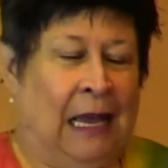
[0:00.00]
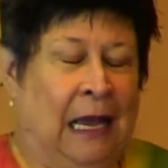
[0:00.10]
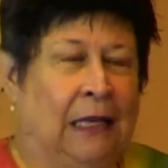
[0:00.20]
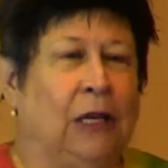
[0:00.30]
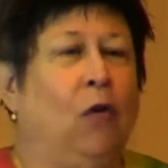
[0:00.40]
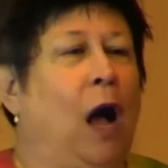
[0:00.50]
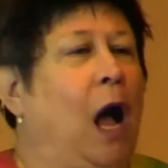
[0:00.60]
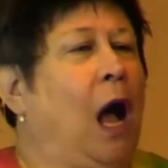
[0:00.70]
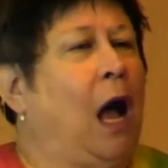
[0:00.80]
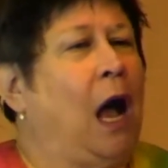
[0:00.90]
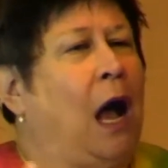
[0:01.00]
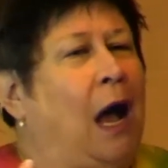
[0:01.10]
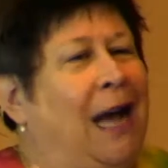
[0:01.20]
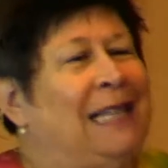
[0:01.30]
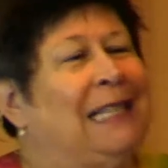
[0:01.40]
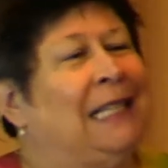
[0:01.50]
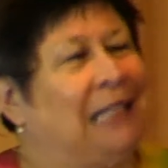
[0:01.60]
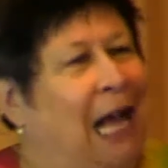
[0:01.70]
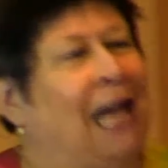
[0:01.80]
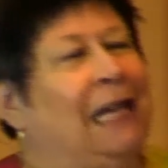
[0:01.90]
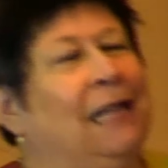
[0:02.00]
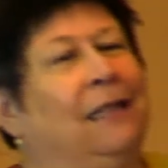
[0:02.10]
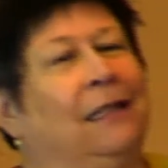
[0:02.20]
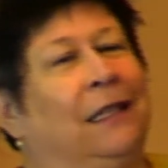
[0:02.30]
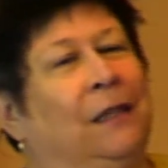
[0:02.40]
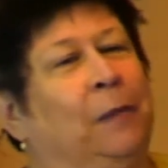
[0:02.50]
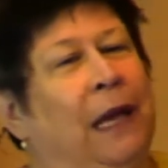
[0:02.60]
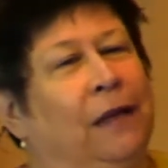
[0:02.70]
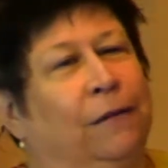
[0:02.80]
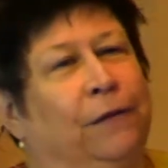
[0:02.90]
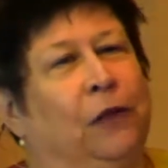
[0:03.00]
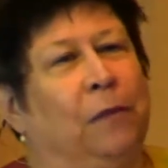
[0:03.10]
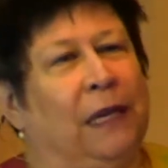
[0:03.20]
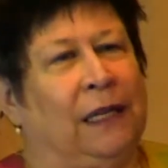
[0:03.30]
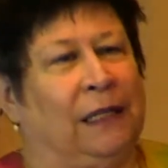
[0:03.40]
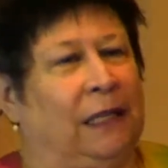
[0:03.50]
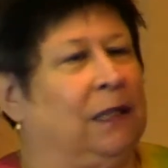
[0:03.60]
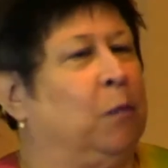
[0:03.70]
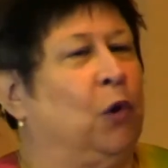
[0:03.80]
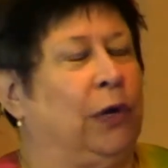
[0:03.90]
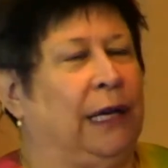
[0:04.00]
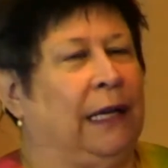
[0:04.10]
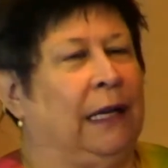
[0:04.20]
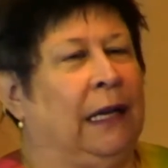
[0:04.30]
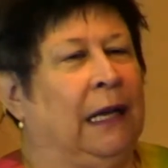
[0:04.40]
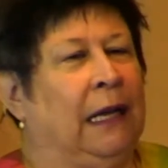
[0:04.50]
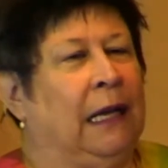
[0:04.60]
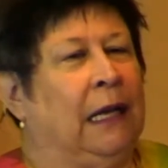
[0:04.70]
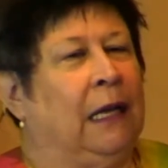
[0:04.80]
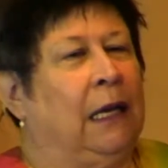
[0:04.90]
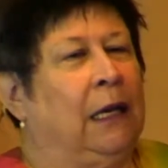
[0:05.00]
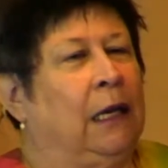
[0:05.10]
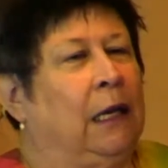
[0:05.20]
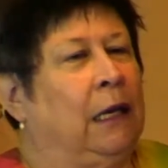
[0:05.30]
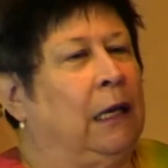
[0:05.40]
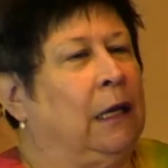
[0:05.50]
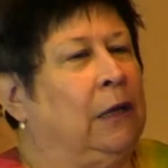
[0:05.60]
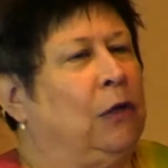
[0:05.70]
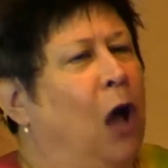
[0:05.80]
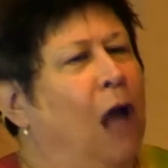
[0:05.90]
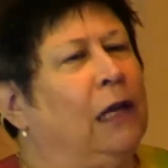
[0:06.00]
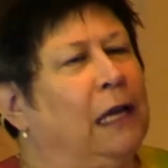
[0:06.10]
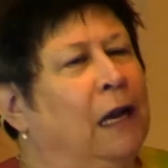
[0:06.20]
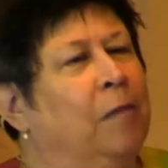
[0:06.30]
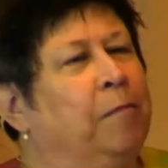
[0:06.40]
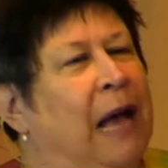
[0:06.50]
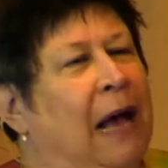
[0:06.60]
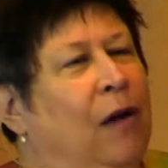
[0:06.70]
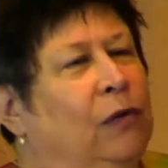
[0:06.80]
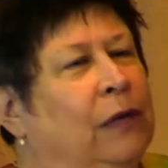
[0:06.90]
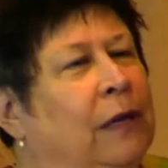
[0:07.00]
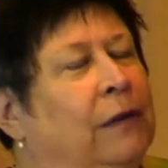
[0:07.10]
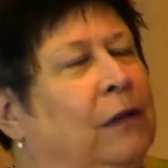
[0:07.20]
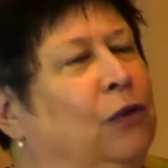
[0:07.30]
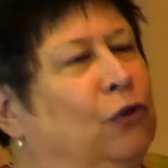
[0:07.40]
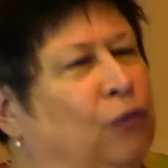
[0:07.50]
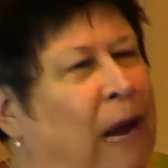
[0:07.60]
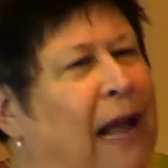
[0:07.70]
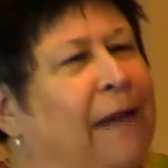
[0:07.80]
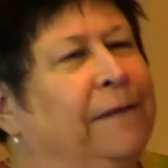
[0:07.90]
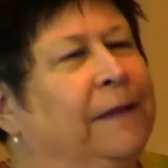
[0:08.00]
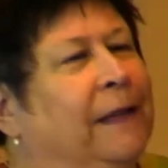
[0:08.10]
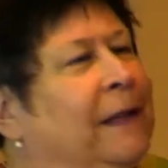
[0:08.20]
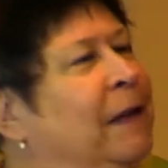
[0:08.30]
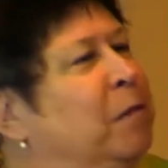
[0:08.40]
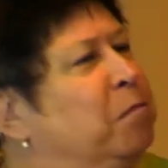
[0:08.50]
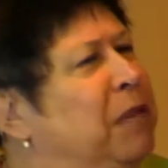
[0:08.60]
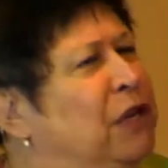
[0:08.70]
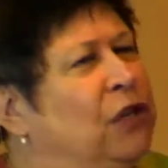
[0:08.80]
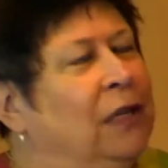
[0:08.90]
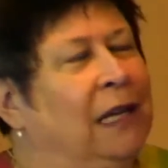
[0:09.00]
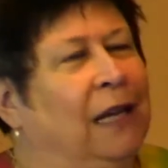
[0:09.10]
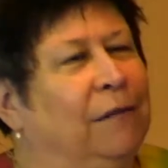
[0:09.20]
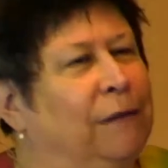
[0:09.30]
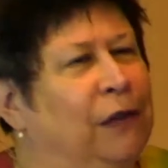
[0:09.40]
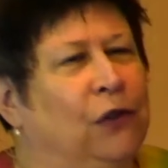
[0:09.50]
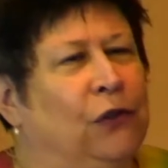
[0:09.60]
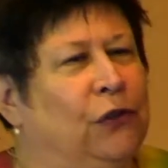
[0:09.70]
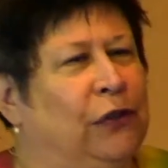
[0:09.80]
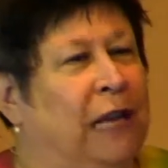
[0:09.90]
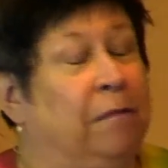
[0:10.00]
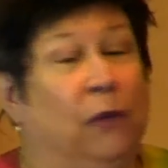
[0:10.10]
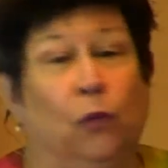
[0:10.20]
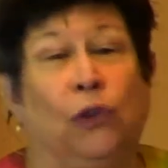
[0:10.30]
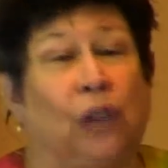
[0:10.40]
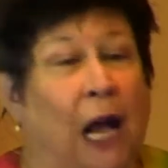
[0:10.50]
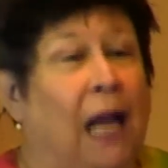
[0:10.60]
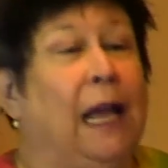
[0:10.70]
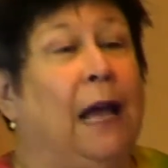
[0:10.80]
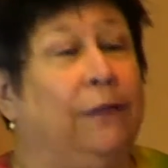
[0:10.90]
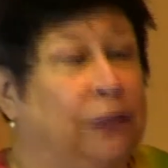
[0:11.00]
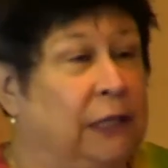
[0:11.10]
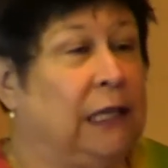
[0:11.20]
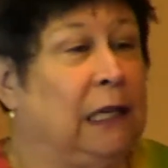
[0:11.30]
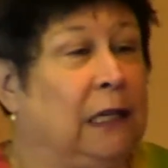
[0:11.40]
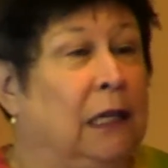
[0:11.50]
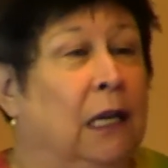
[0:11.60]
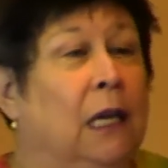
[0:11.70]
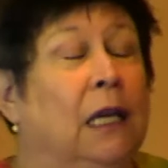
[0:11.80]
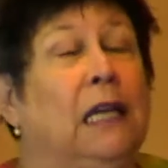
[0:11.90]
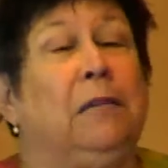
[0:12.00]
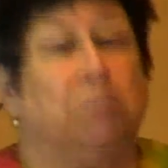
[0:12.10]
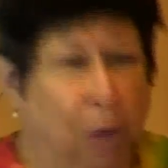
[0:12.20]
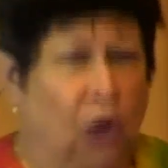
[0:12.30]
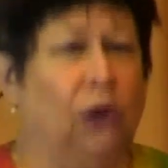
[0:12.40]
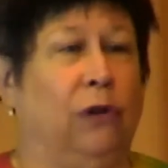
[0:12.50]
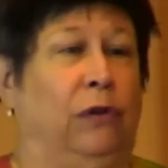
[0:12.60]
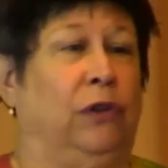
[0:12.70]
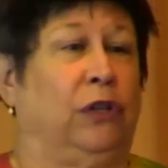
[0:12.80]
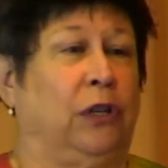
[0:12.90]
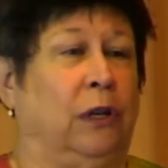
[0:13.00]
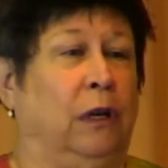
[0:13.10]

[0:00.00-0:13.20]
So I decided to spend a few minutes this morning talking about the draft mission and vision statement, which I have seen emerge